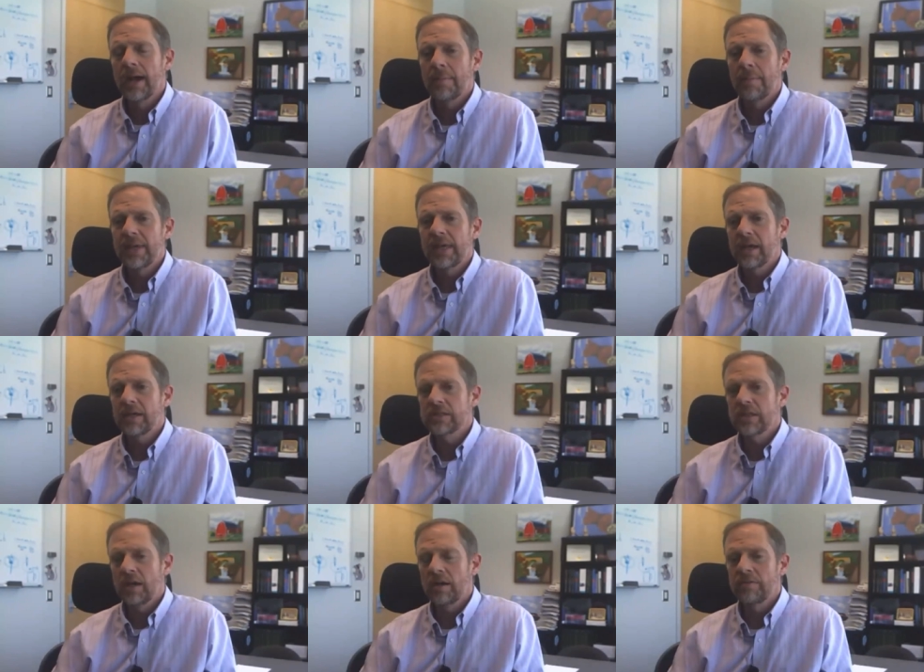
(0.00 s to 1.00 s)
Uh,
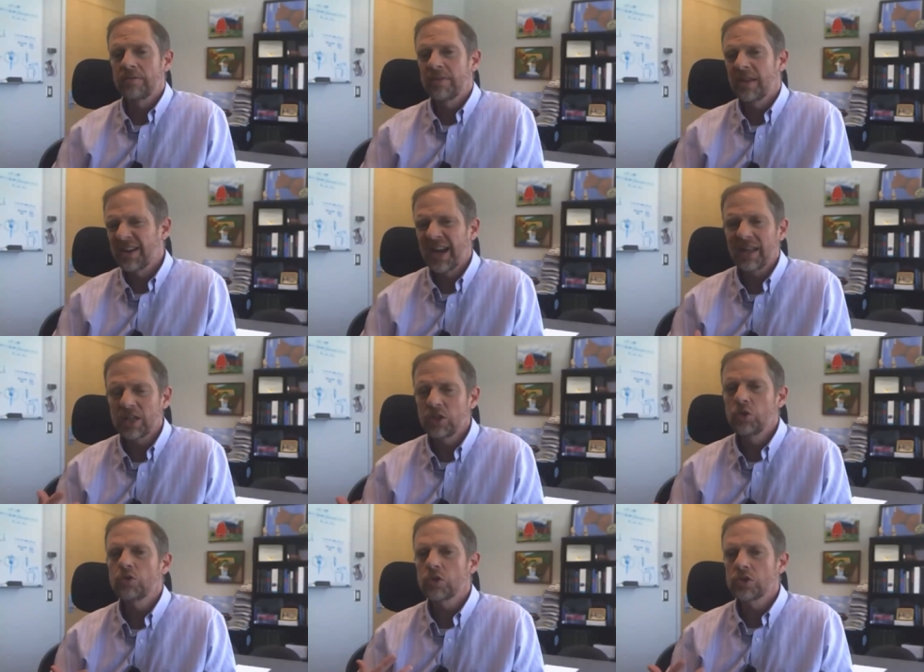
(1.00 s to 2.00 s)
because of they're kind of like
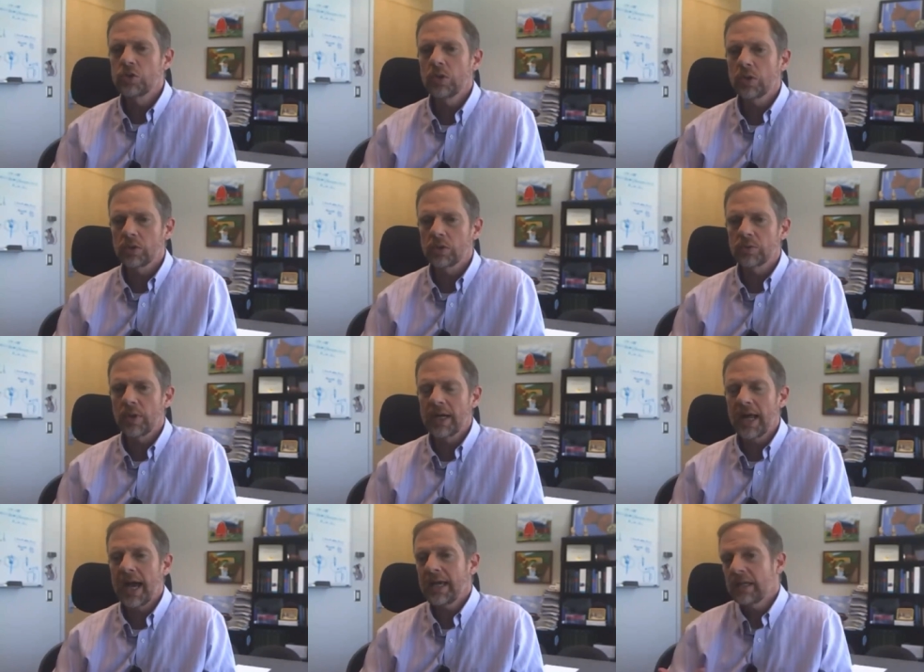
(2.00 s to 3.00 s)
nutraceuticals,
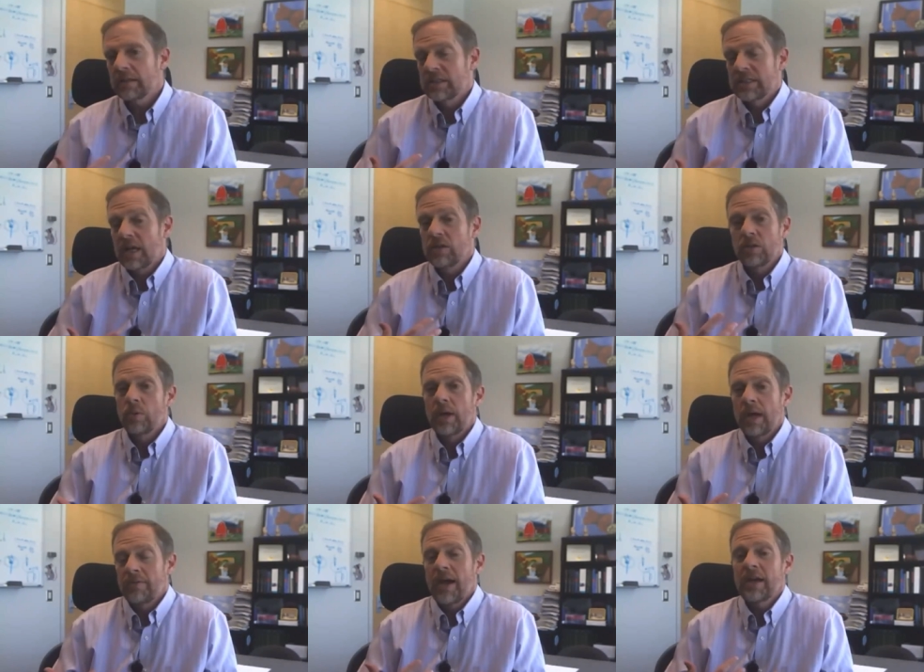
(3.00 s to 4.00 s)
right? I can sell you
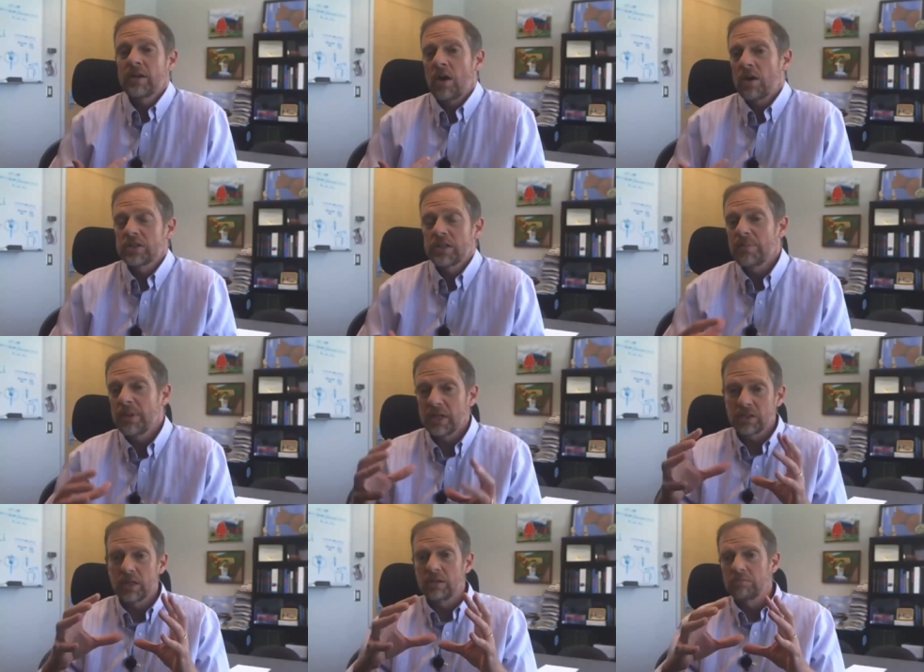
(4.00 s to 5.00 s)
what if I call something a,
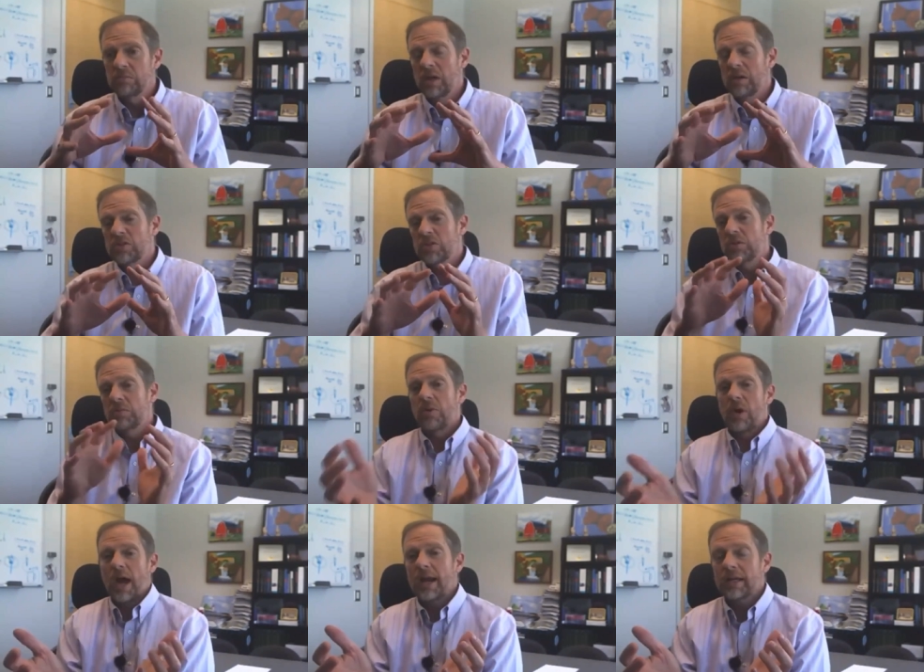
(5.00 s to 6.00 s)
a certain
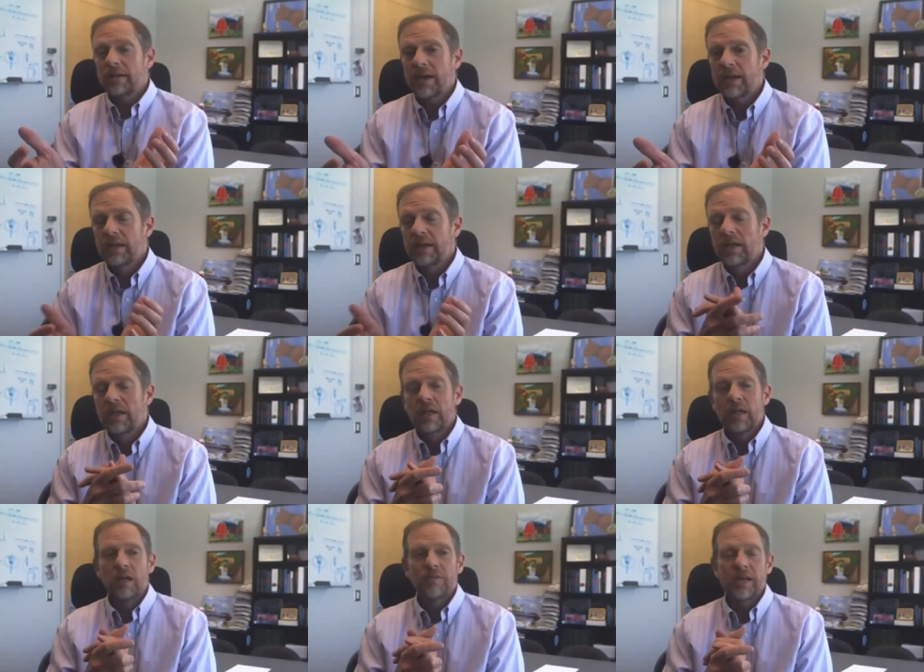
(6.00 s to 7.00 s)
product. If I
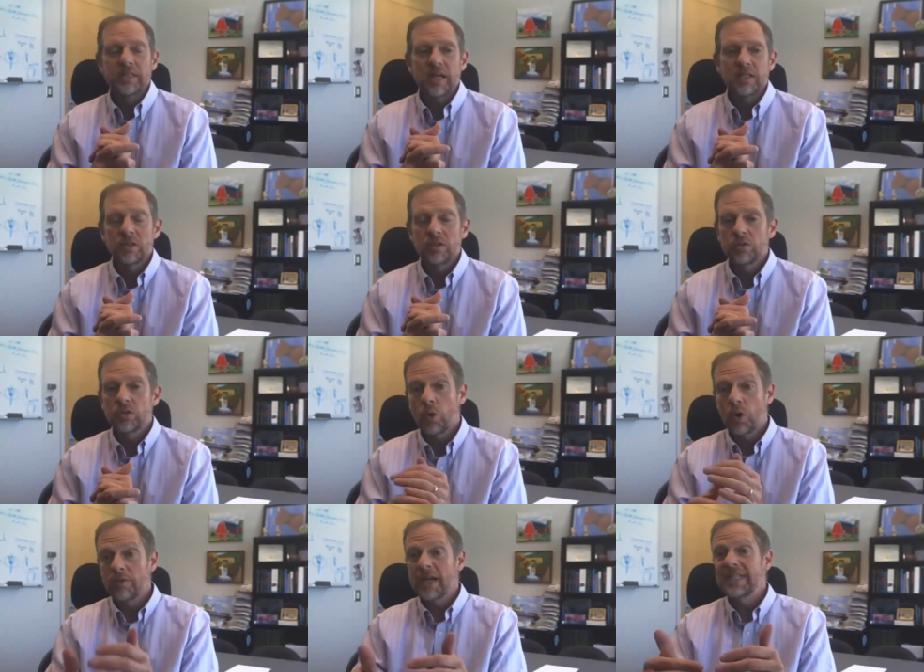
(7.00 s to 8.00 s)
if I say it's a neutral,
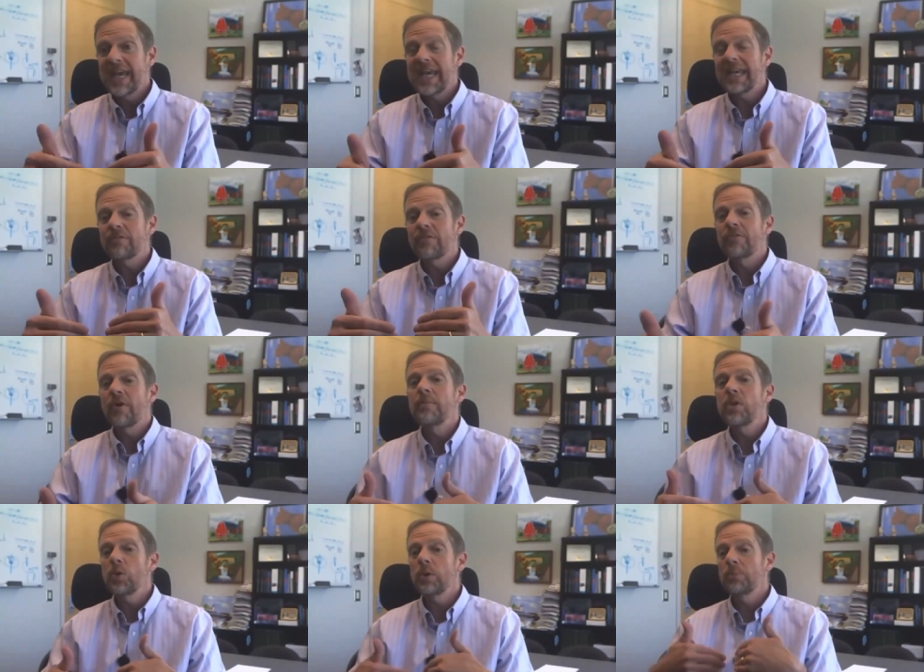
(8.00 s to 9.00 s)
or if I take it
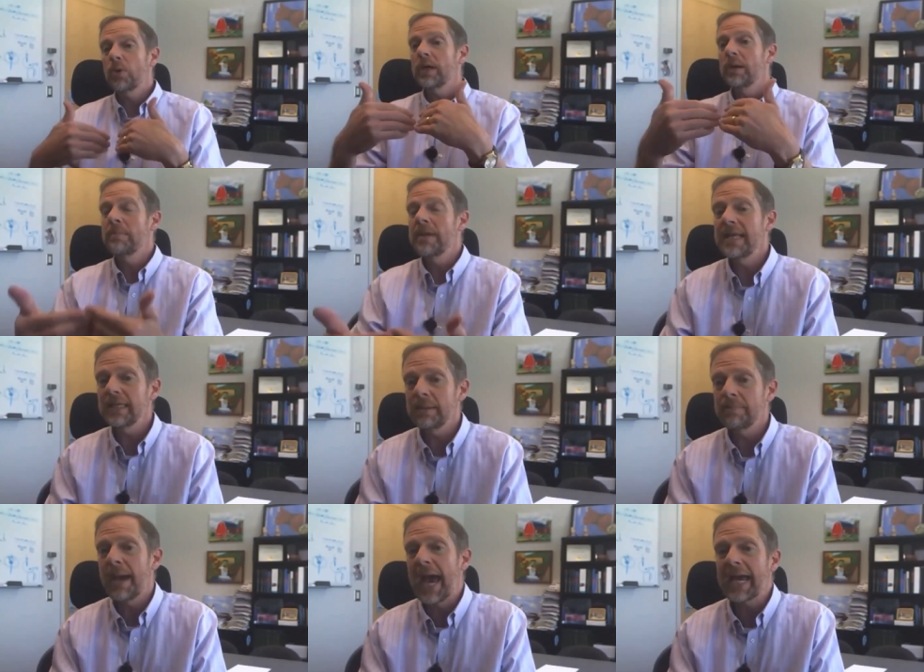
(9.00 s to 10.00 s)
from you and put it
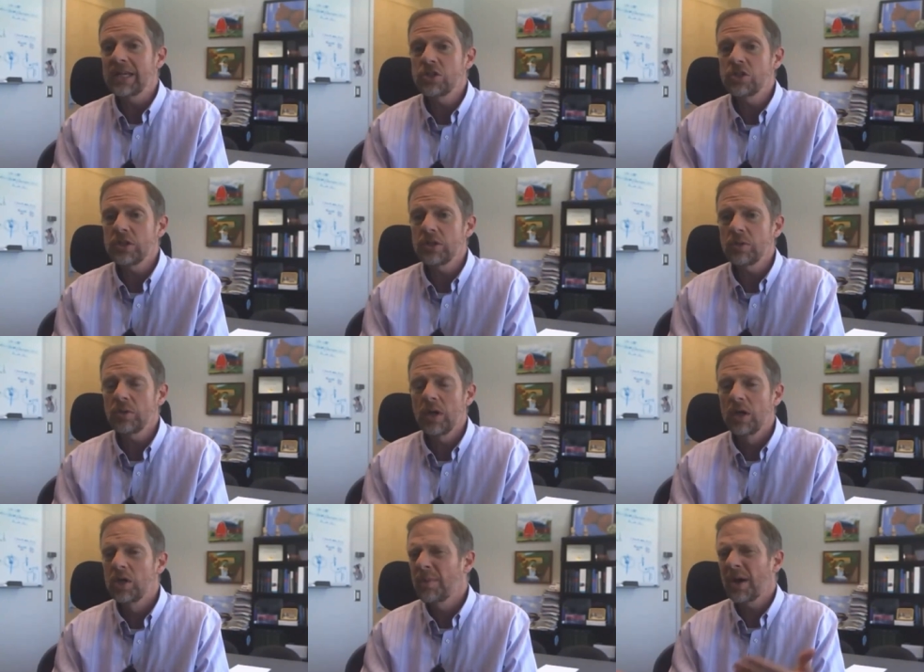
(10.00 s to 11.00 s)
immediately back into you,
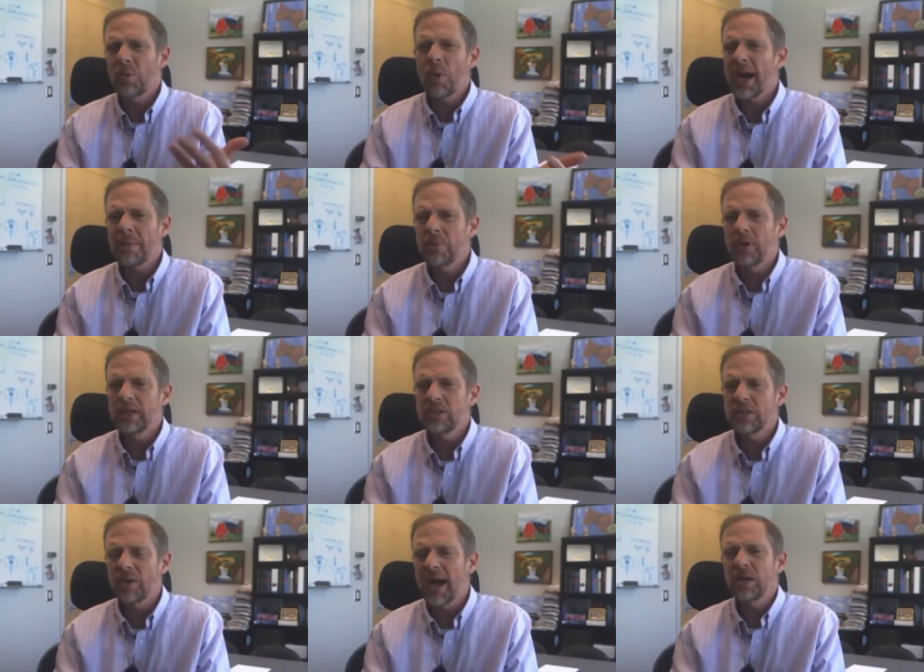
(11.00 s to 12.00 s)
no matter what I put
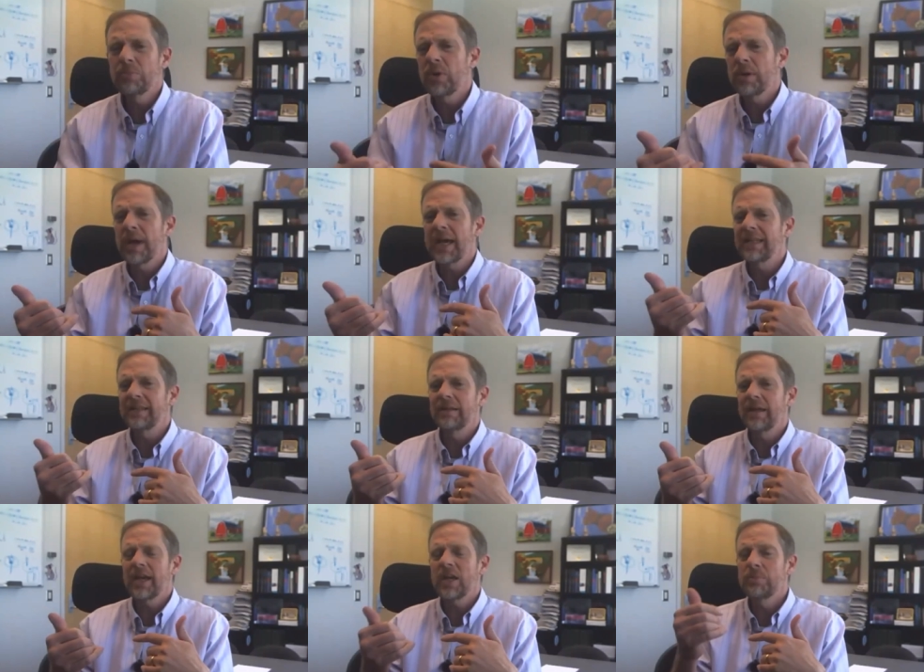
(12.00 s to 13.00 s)
into you, I could put my,
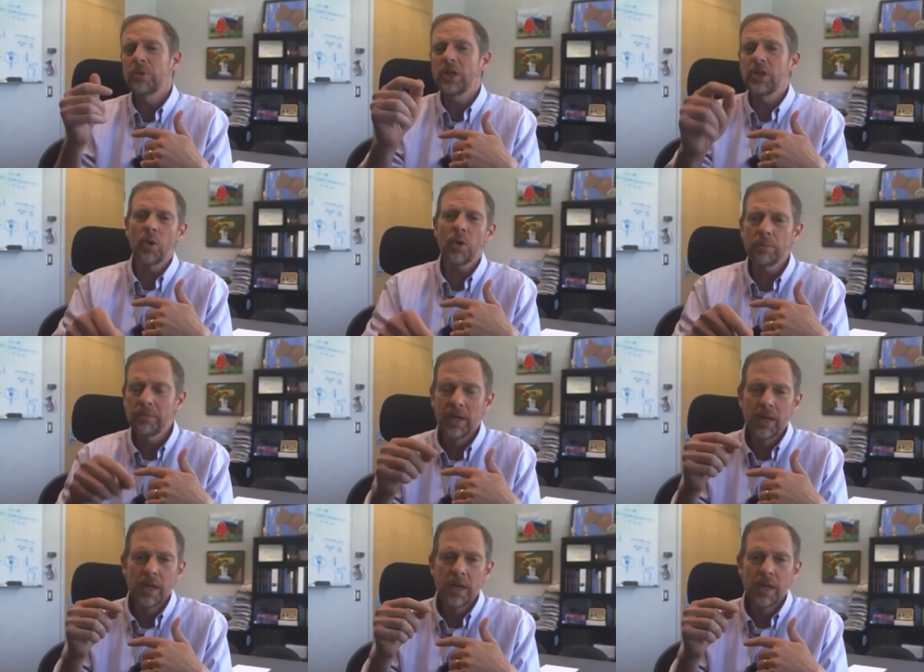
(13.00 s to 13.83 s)
I could put your